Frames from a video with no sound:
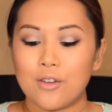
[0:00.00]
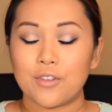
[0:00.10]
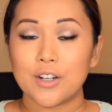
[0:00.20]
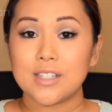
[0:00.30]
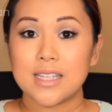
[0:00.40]

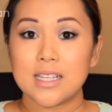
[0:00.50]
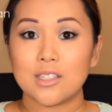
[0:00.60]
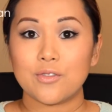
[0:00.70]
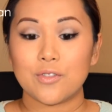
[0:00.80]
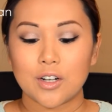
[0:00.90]
First
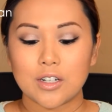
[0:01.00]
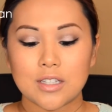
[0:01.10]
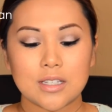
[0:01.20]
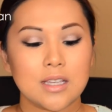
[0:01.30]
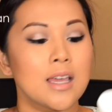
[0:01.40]
things
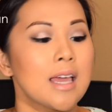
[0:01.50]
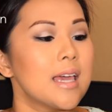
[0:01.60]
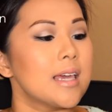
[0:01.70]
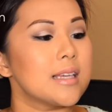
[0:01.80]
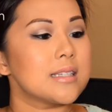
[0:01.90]
first
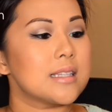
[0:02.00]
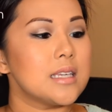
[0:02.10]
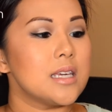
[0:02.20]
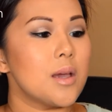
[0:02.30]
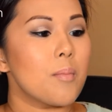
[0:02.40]
is
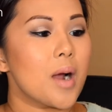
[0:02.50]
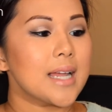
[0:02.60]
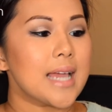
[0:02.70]
the Marc